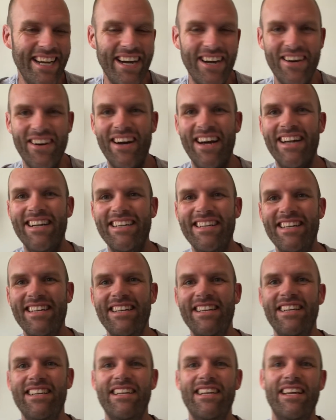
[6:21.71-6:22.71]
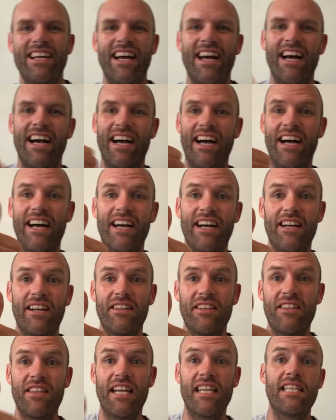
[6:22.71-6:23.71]
All right.
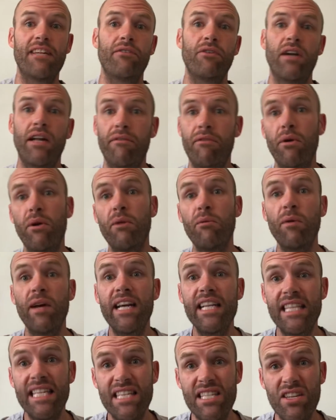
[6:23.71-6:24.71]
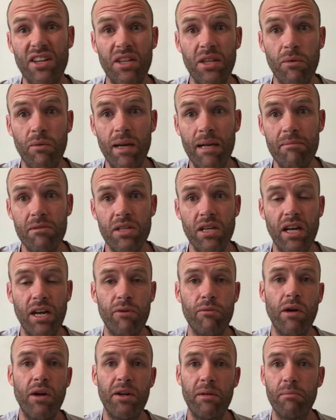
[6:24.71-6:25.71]
Thanks everyone. If you want to read this on the website,
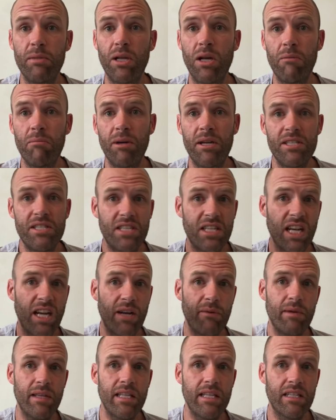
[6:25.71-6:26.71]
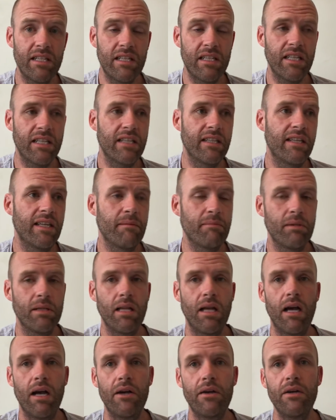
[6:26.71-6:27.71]
I wrote a blog post to go with it. Click the link
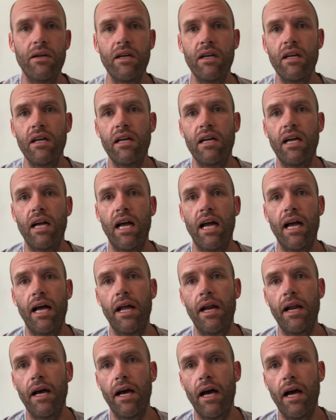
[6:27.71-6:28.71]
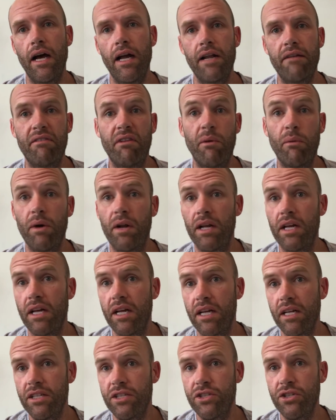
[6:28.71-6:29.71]
below, and if you want
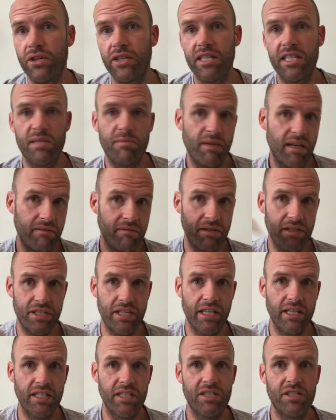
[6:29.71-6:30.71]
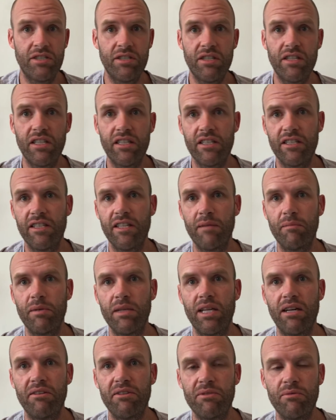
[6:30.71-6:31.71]
to join the Spud Fit Challenge, click the link
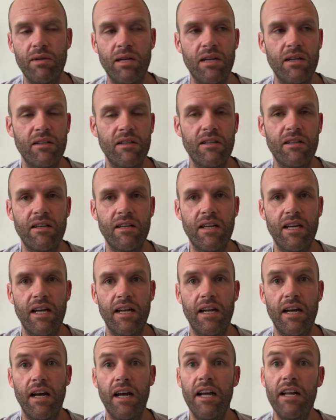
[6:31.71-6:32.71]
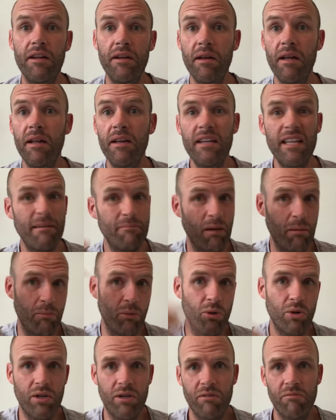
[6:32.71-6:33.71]
below as well, and get my
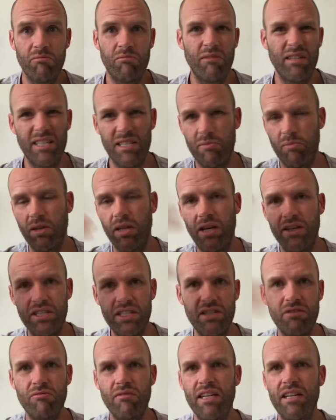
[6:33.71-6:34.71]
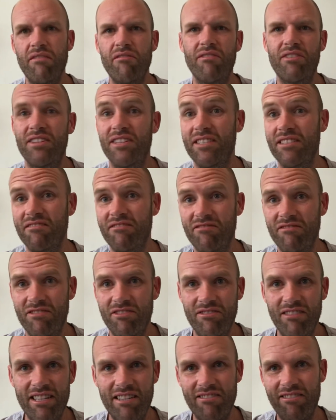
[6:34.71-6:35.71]
book. Links below. Just read through
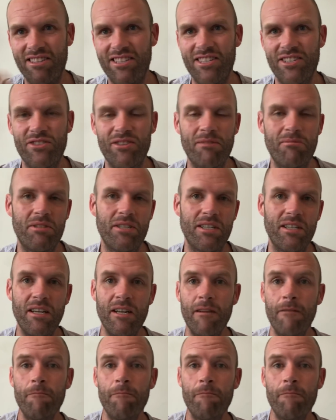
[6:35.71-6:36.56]
the description.